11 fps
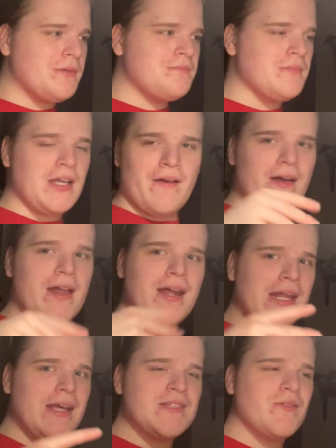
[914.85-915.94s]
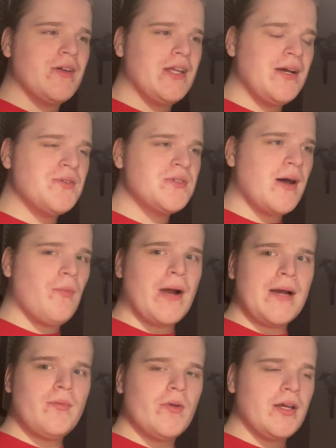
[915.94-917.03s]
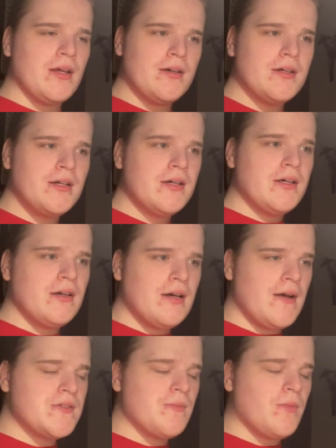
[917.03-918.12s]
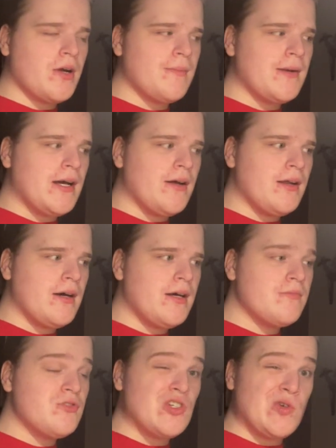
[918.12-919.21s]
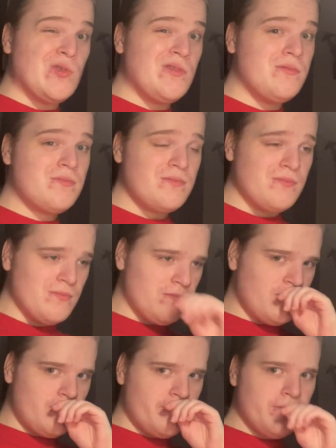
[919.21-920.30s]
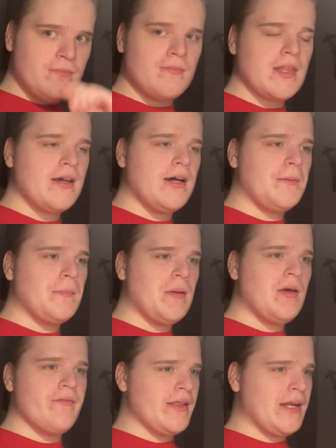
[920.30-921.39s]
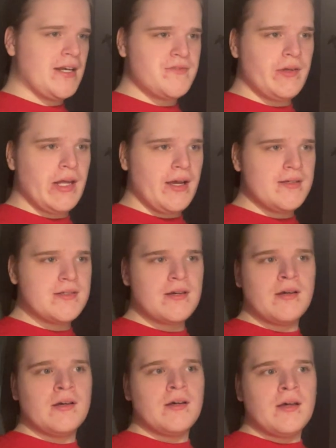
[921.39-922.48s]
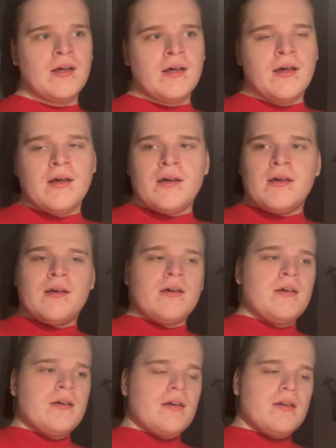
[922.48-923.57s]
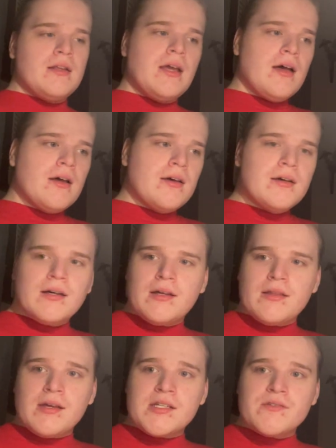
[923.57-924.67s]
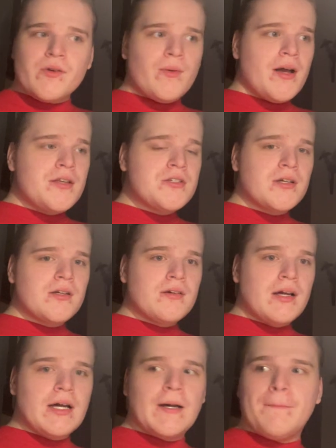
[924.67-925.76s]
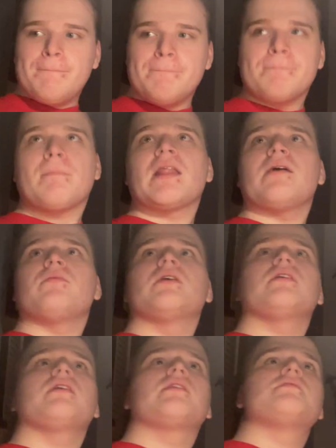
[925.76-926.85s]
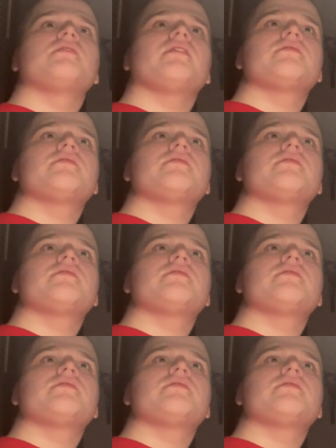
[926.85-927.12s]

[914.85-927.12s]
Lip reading: Like I've had ideas for videos, so I'll probably have some more coming out soon. Maybe over the next few days. And yeah, thanks for watching. Well, let's see.